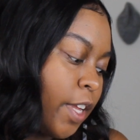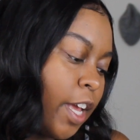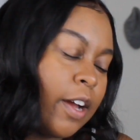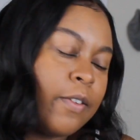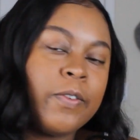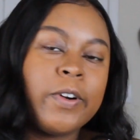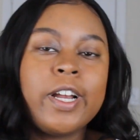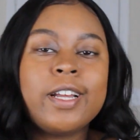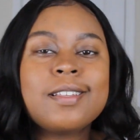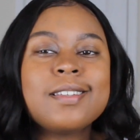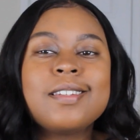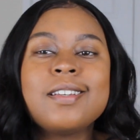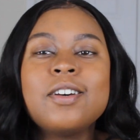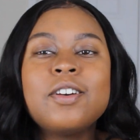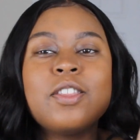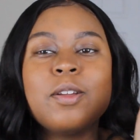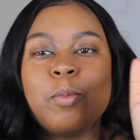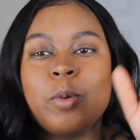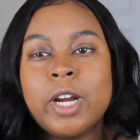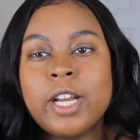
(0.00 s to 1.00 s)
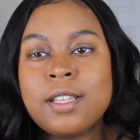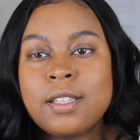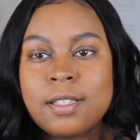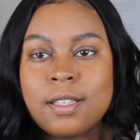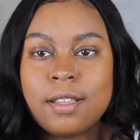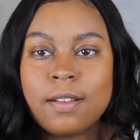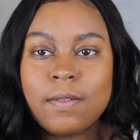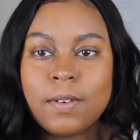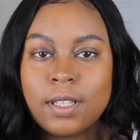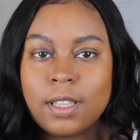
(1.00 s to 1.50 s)
I forgot to tell you the price
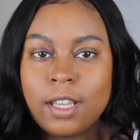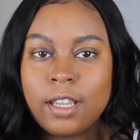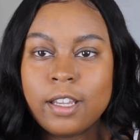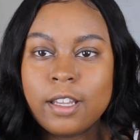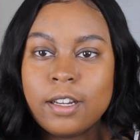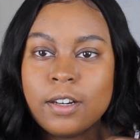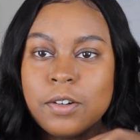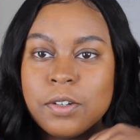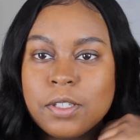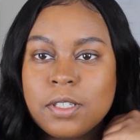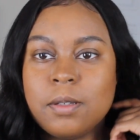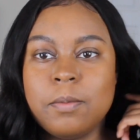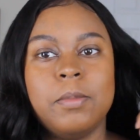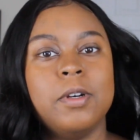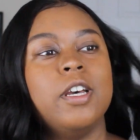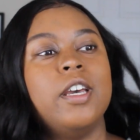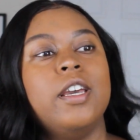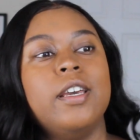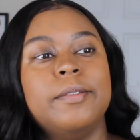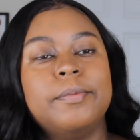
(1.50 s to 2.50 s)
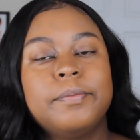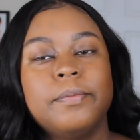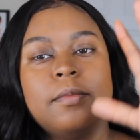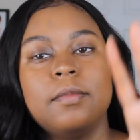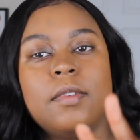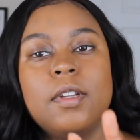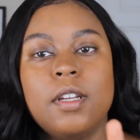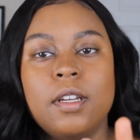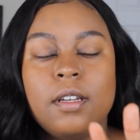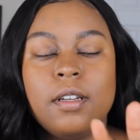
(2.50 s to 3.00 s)
of everything else, but
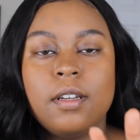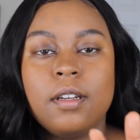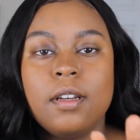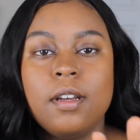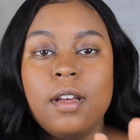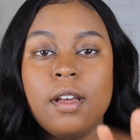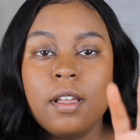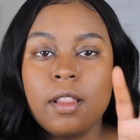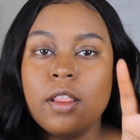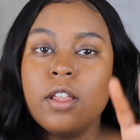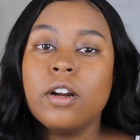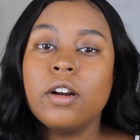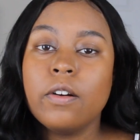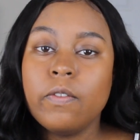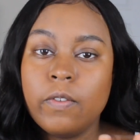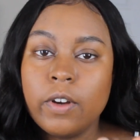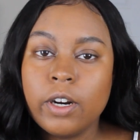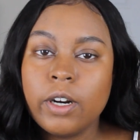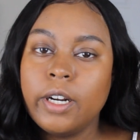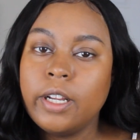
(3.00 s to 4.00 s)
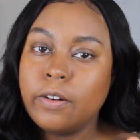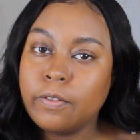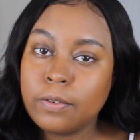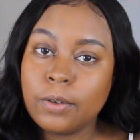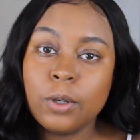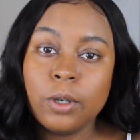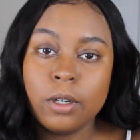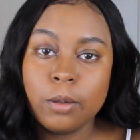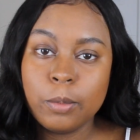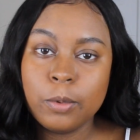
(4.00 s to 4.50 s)
they're very
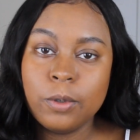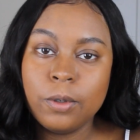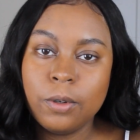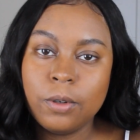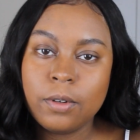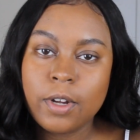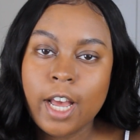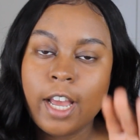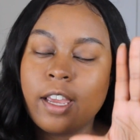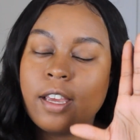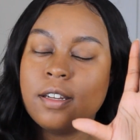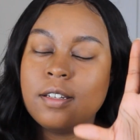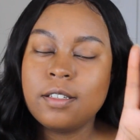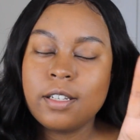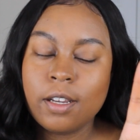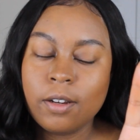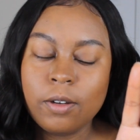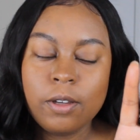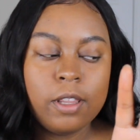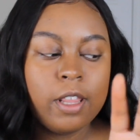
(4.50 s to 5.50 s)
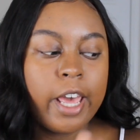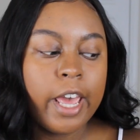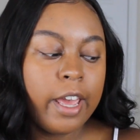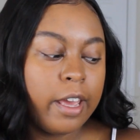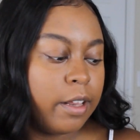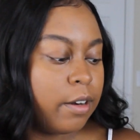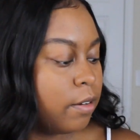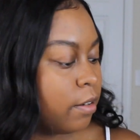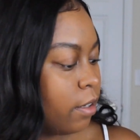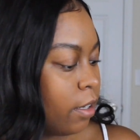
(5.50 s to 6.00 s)
affordable, I can tell you
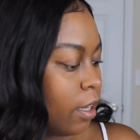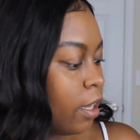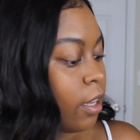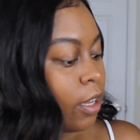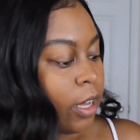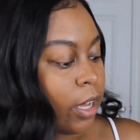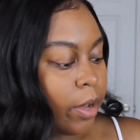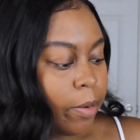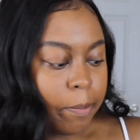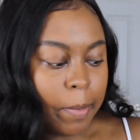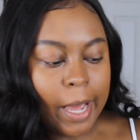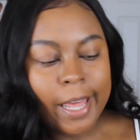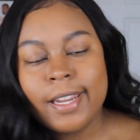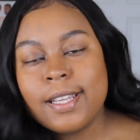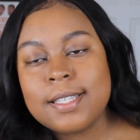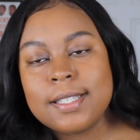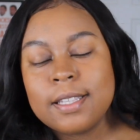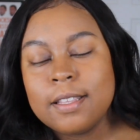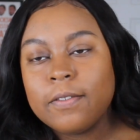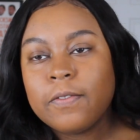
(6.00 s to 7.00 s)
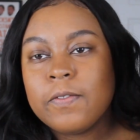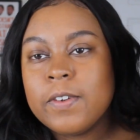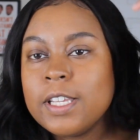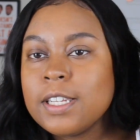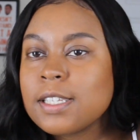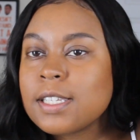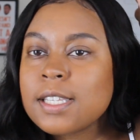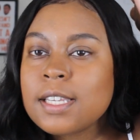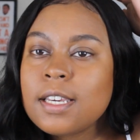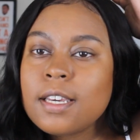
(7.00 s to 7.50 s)
that, minus the
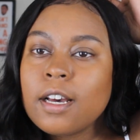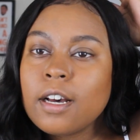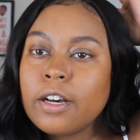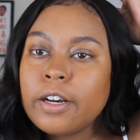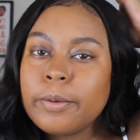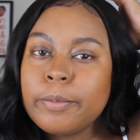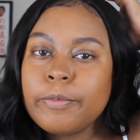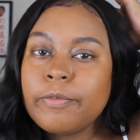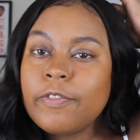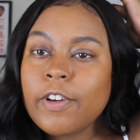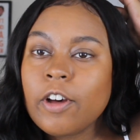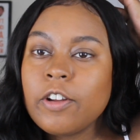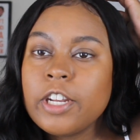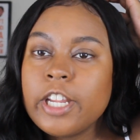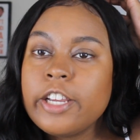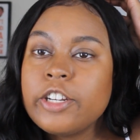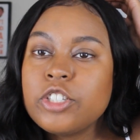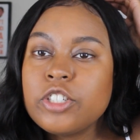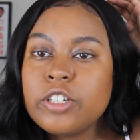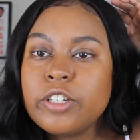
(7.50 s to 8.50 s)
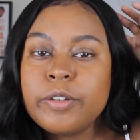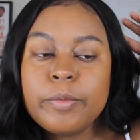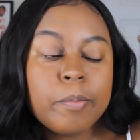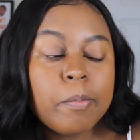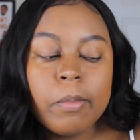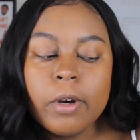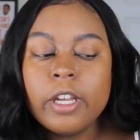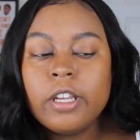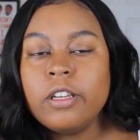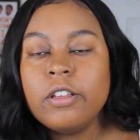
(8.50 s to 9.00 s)
Fenty foundation,
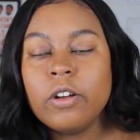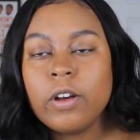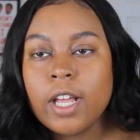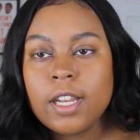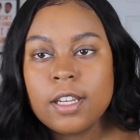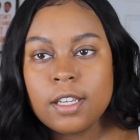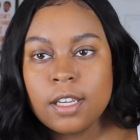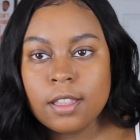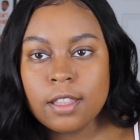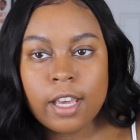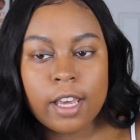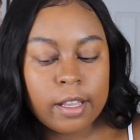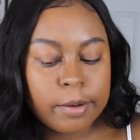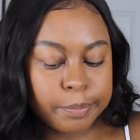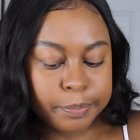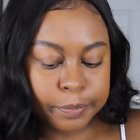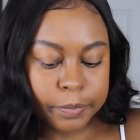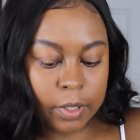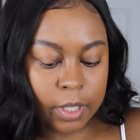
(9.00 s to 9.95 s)
but you don't have to get that.